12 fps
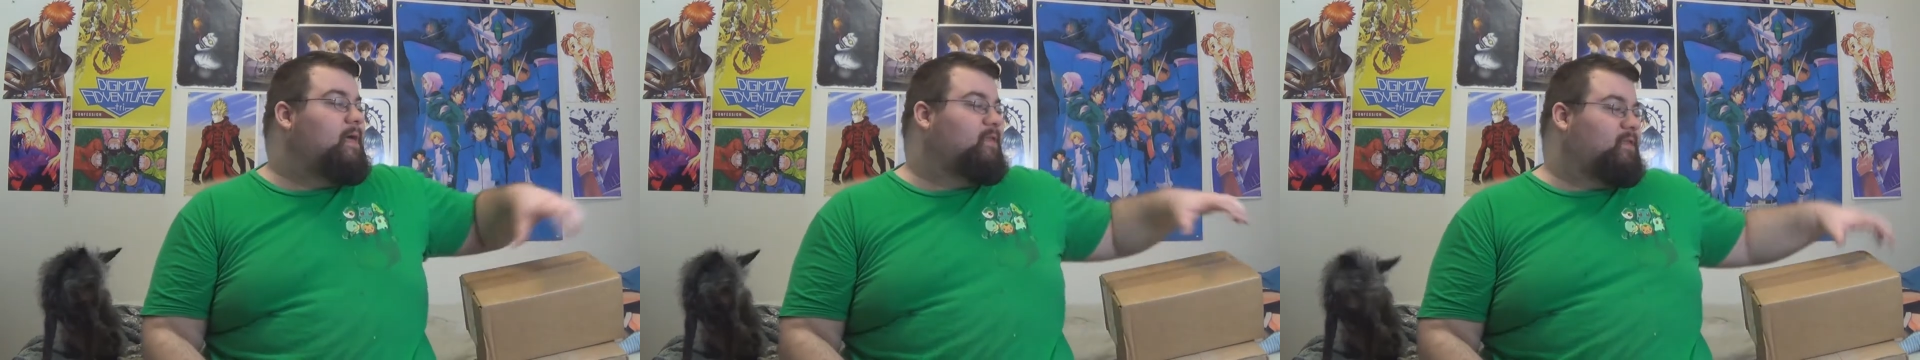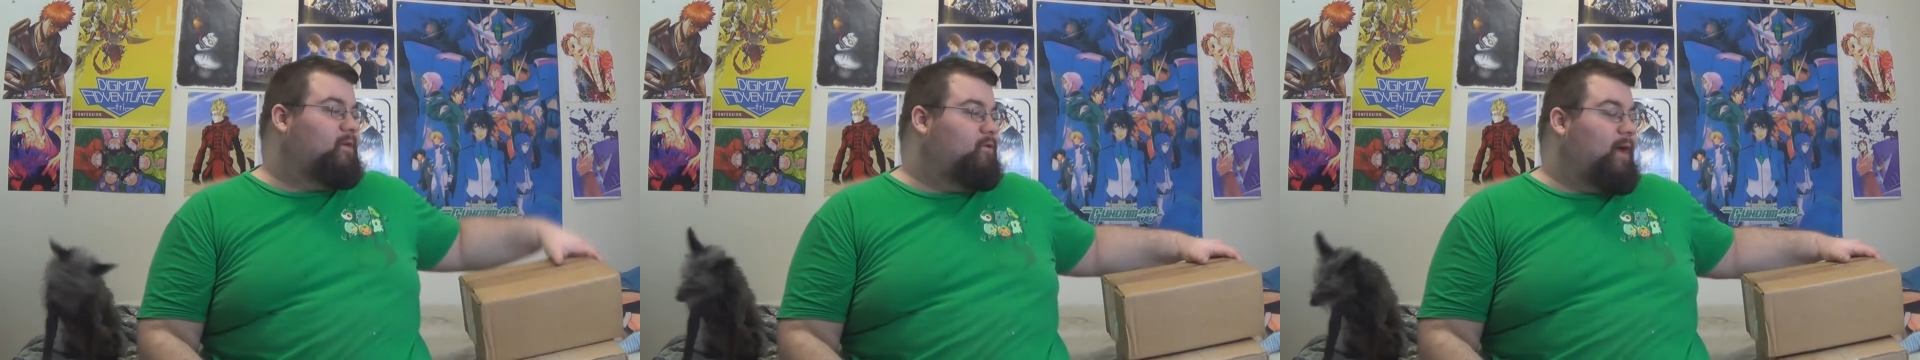
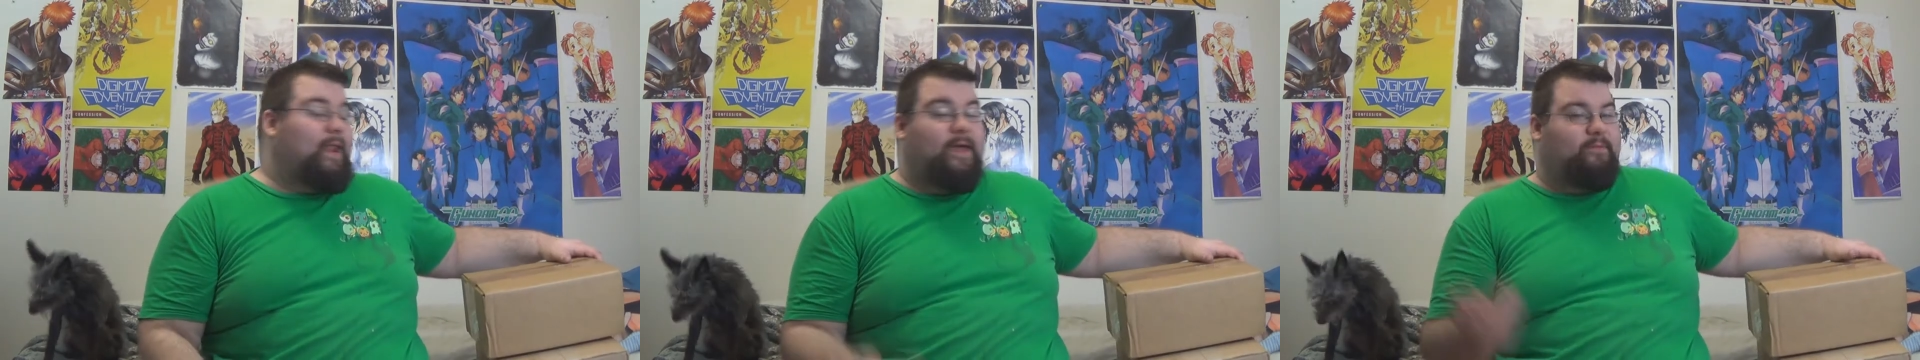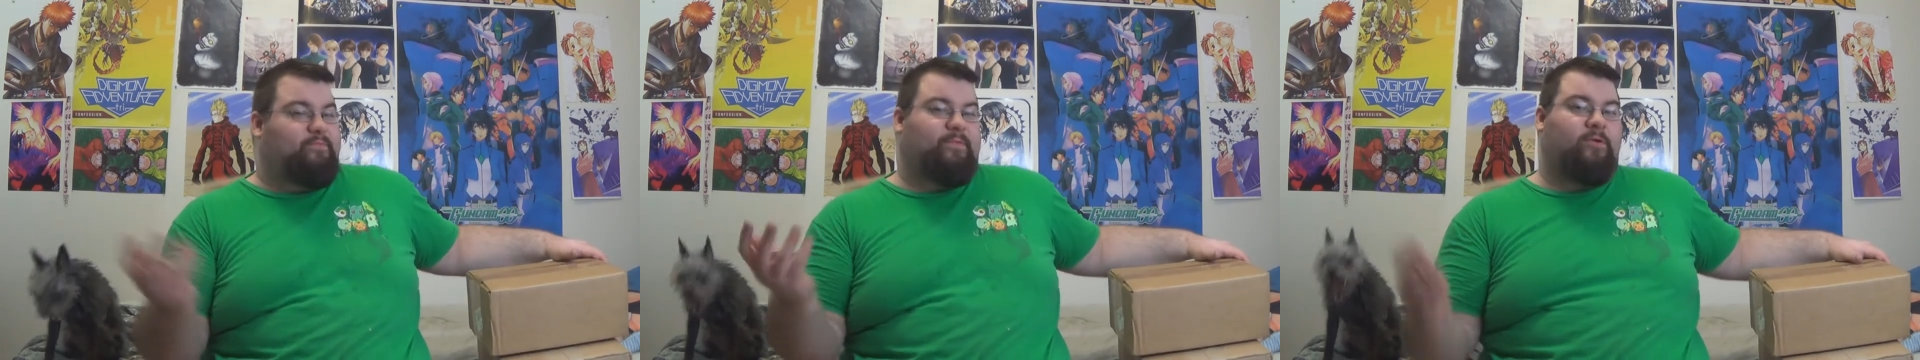and
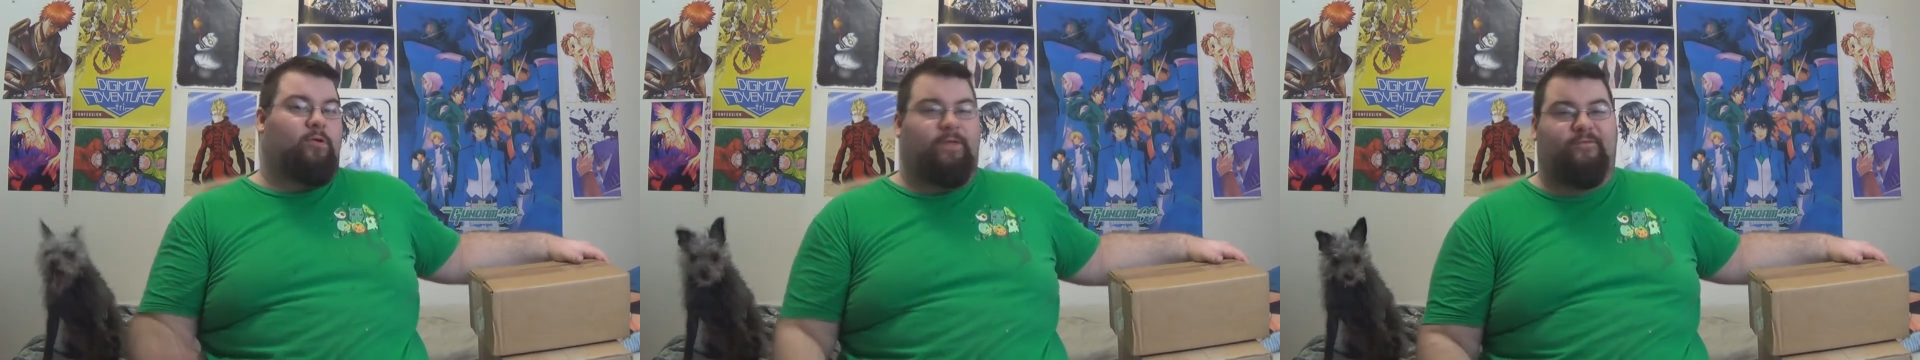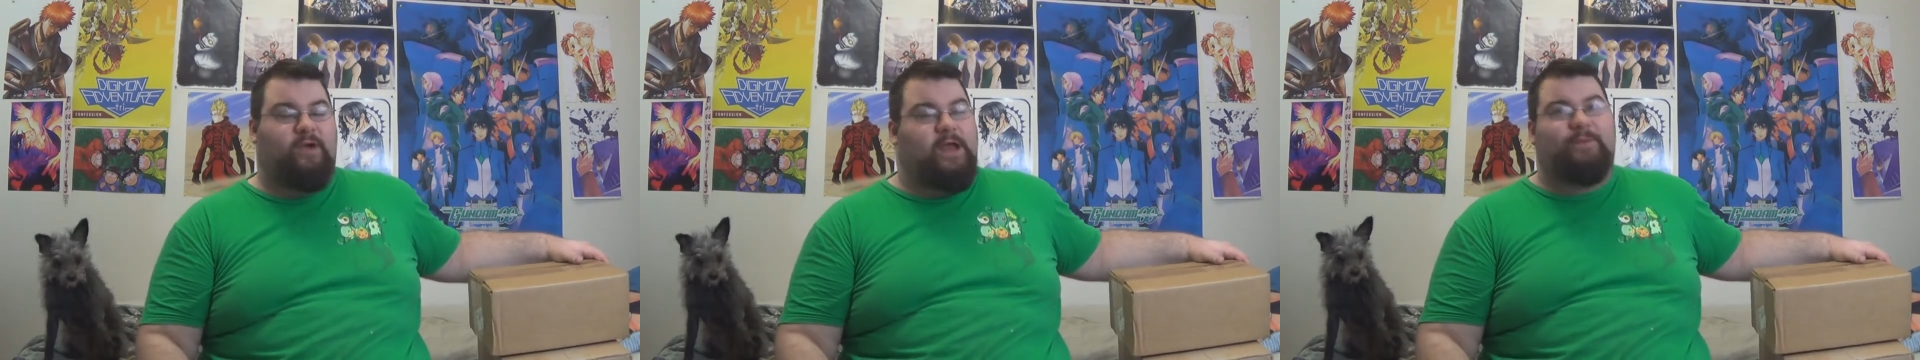I
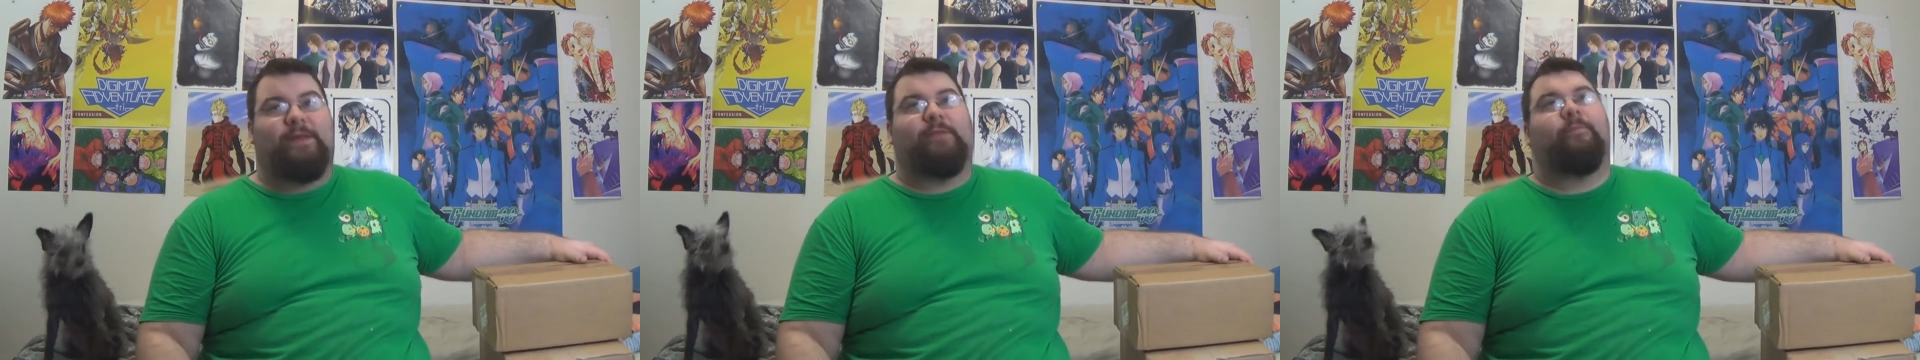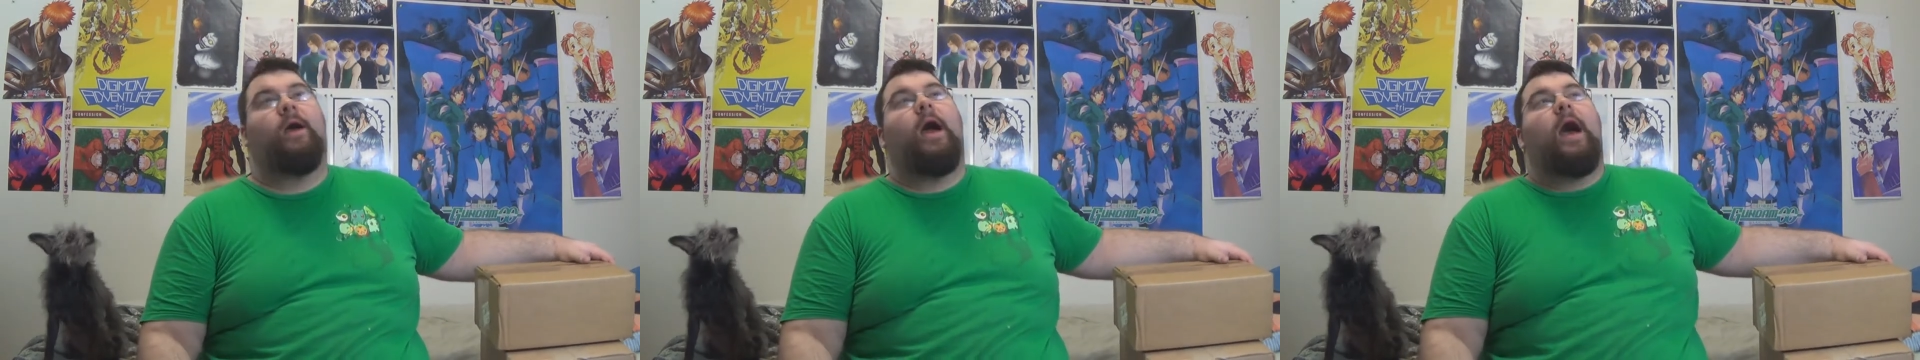totally forgot about
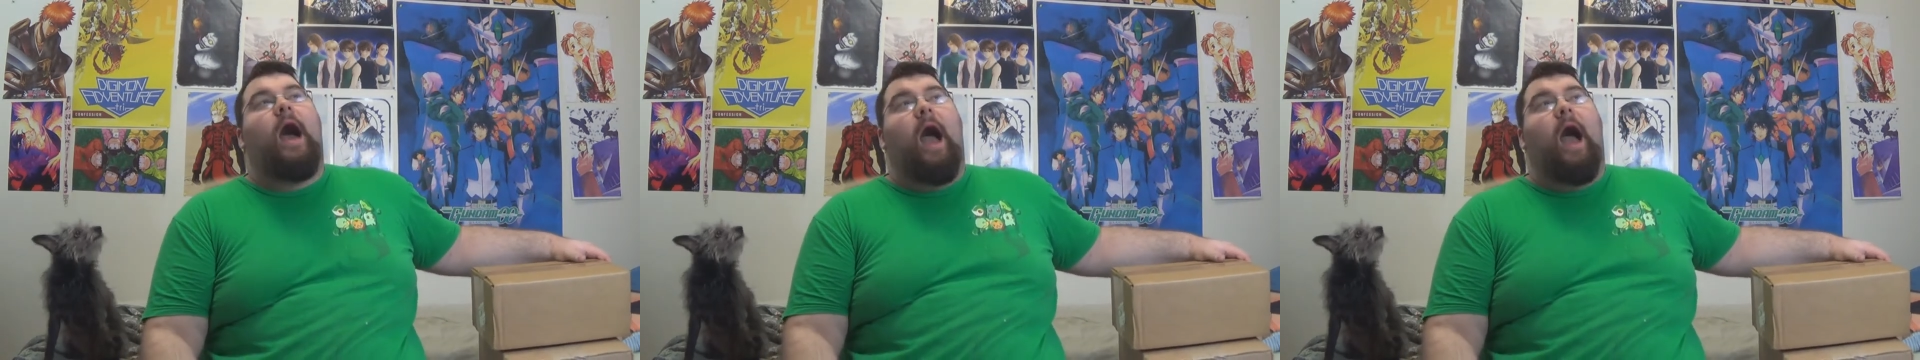them.